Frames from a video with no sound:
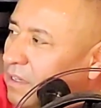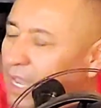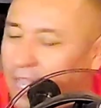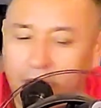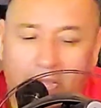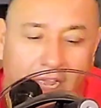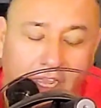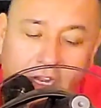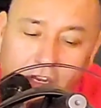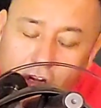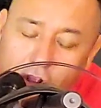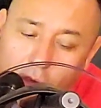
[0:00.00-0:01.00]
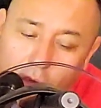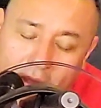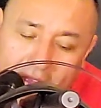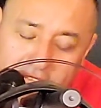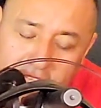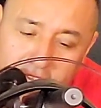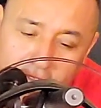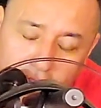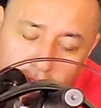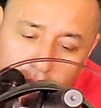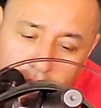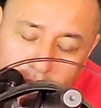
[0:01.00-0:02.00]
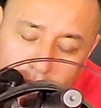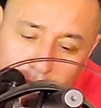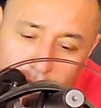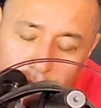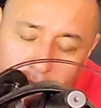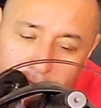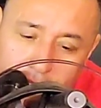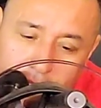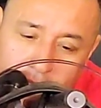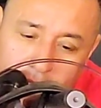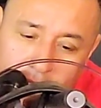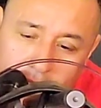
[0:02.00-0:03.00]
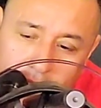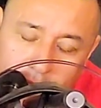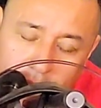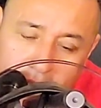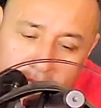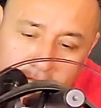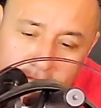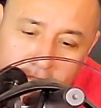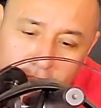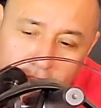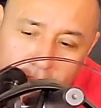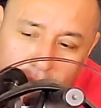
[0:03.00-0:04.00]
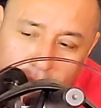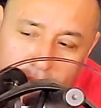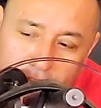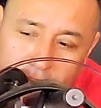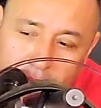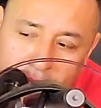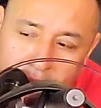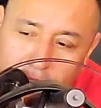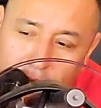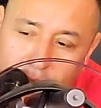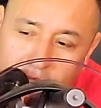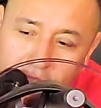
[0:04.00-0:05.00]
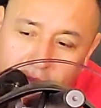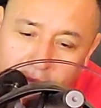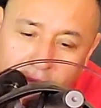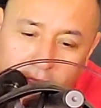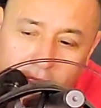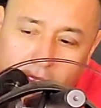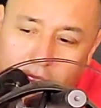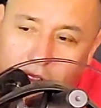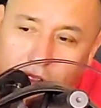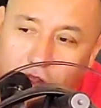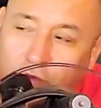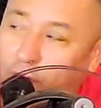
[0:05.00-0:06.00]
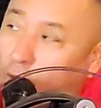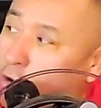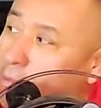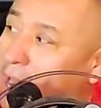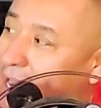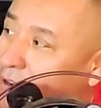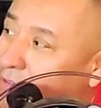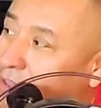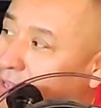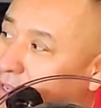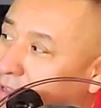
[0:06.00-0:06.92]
And you know when I see you in the booth, I trip out on the way you format your thing.